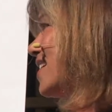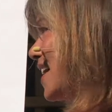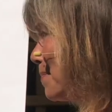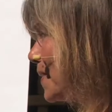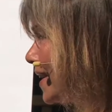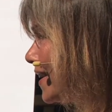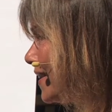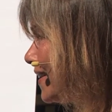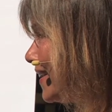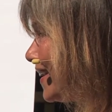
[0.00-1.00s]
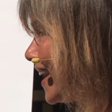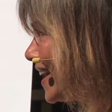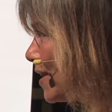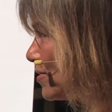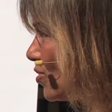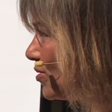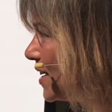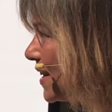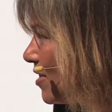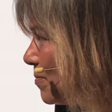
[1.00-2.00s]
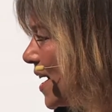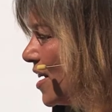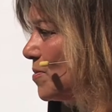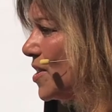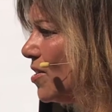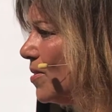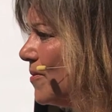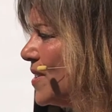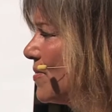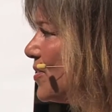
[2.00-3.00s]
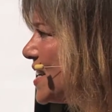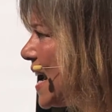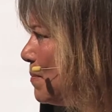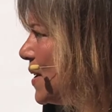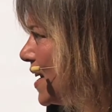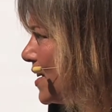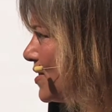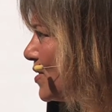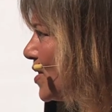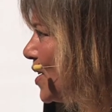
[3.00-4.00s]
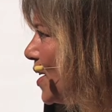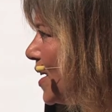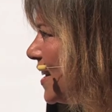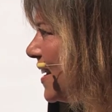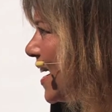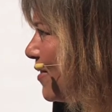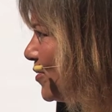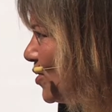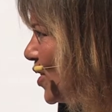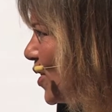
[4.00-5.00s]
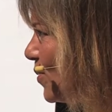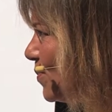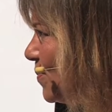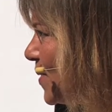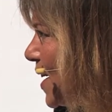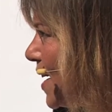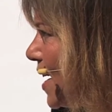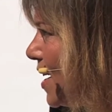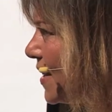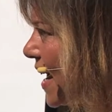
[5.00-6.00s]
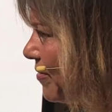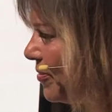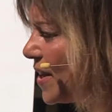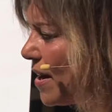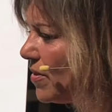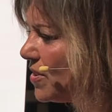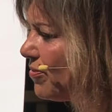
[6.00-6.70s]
on me. And I was only allowed, my husband could only visit for 10 minutes in the afternoon. That was